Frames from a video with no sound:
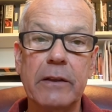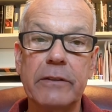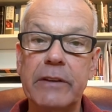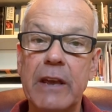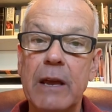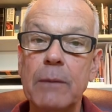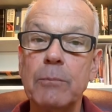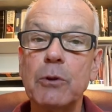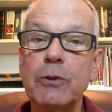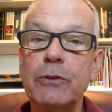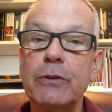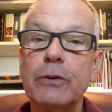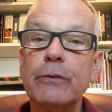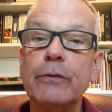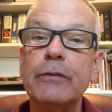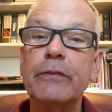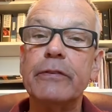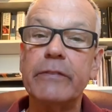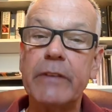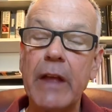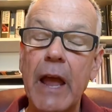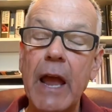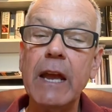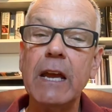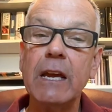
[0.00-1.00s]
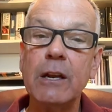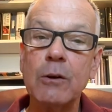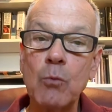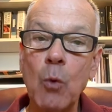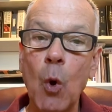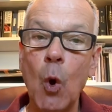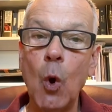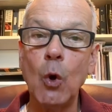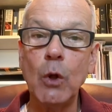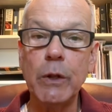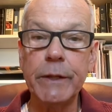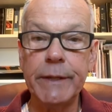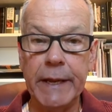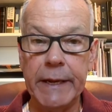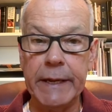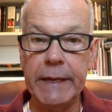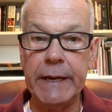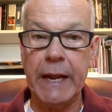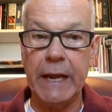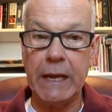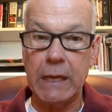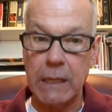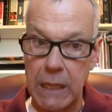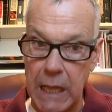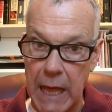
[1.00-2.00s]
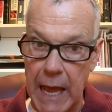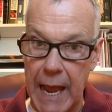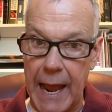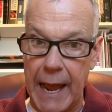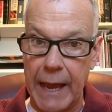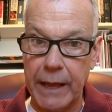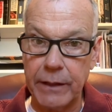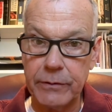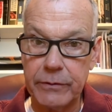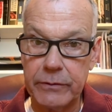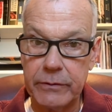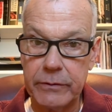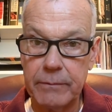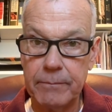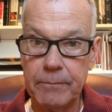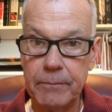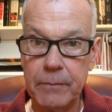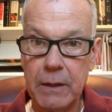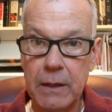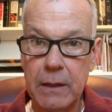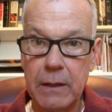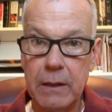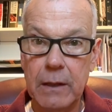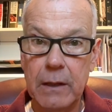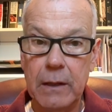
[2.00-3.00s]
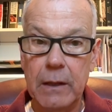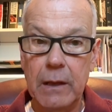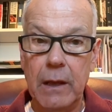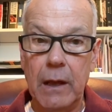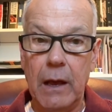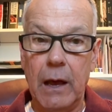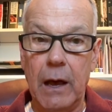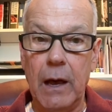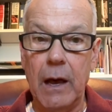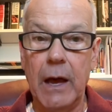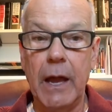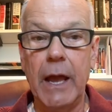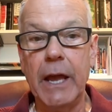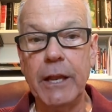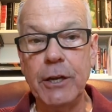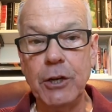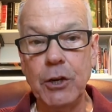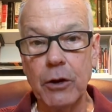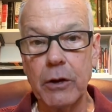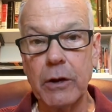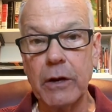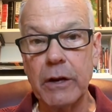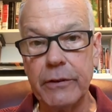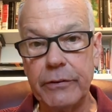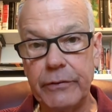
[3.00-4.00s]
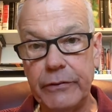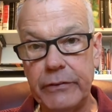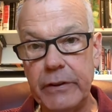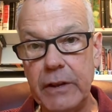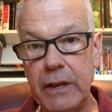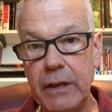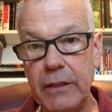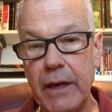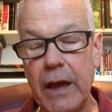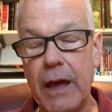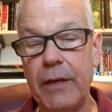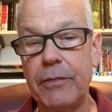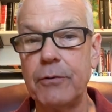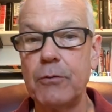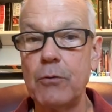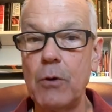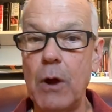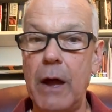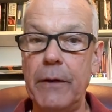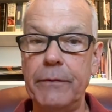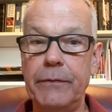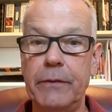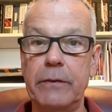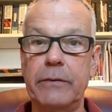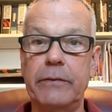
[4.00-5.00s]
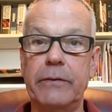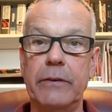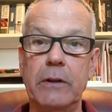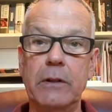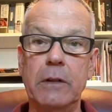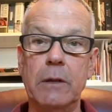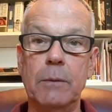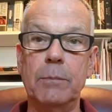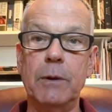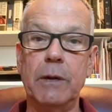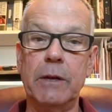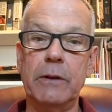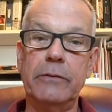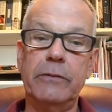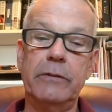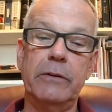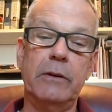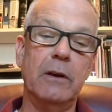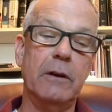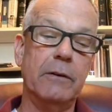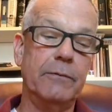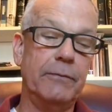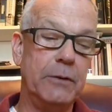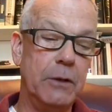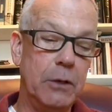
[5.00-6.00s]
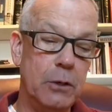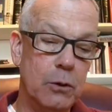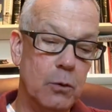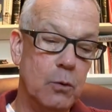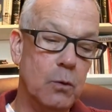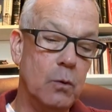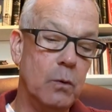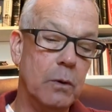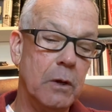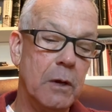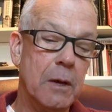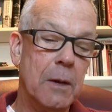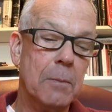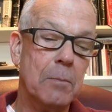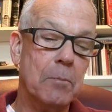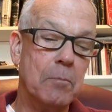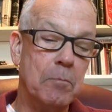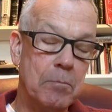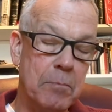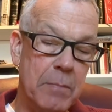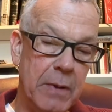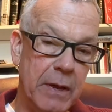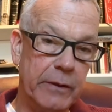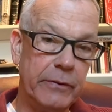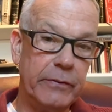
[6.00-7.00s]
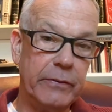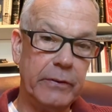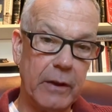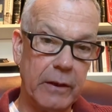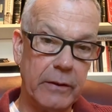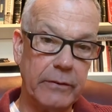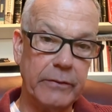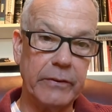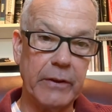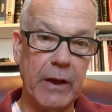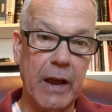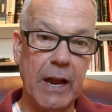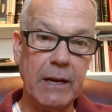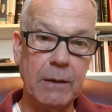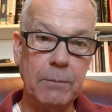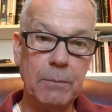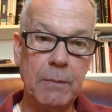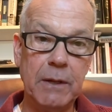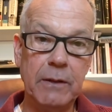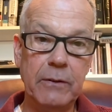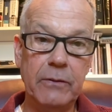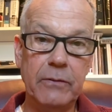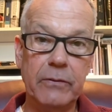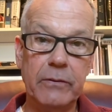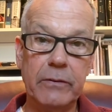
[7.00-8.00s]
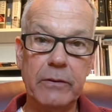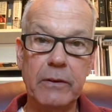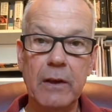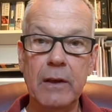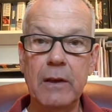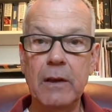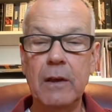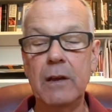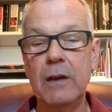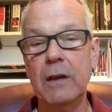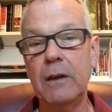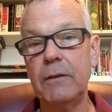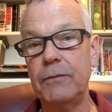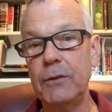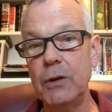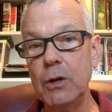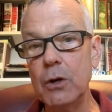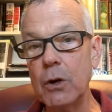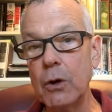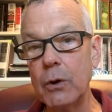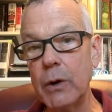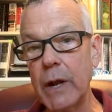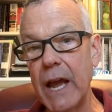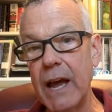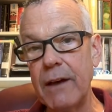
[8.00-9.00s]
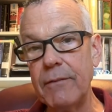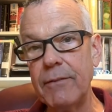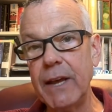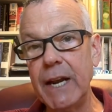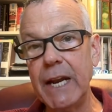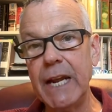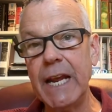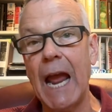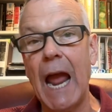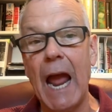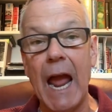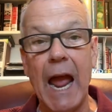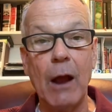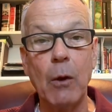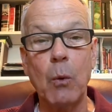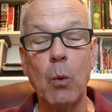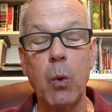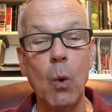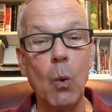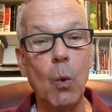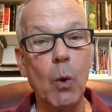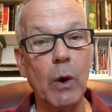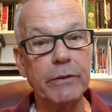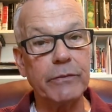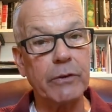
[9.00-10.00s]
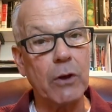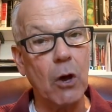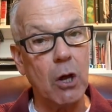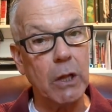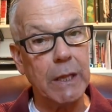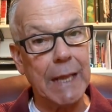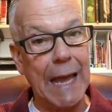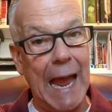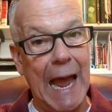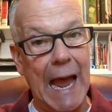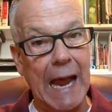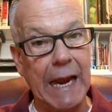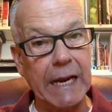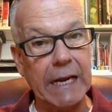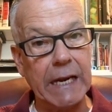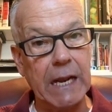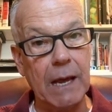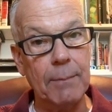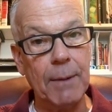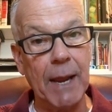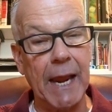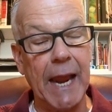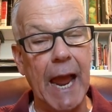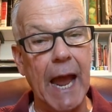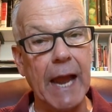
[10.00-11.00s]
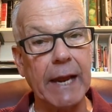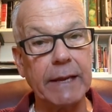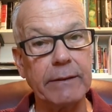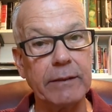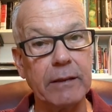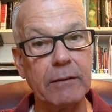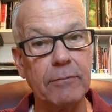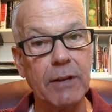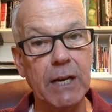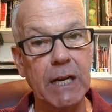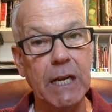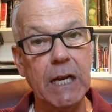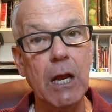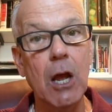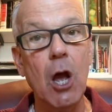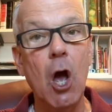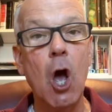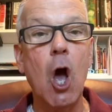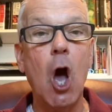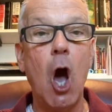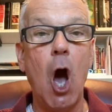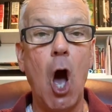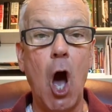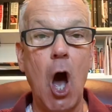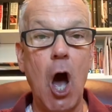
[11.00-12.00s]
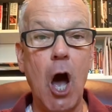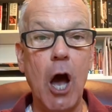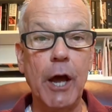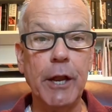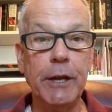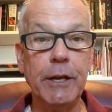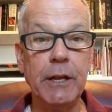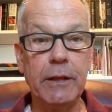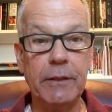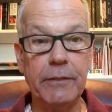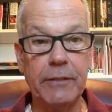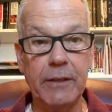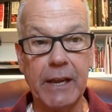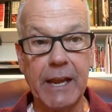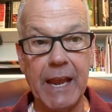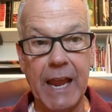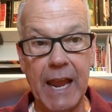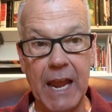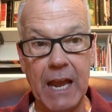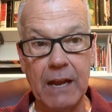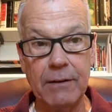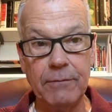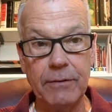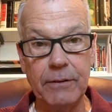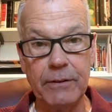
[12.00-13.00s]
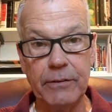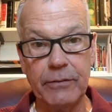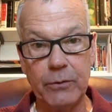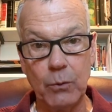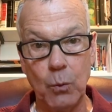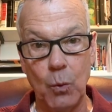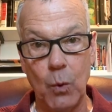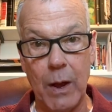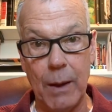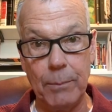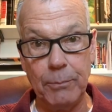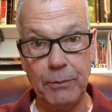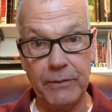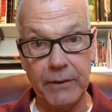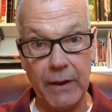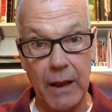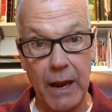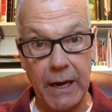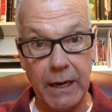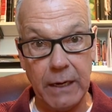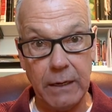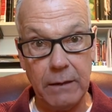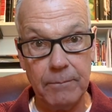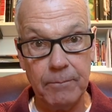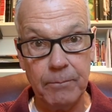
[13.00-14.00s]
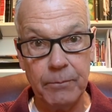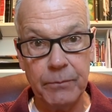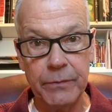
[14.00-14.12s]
able to stay enrolled in a class. And you're going to see that throughout the syllabus. If you miss assignments, if you don't have any what's called academic activity on the Canvas website,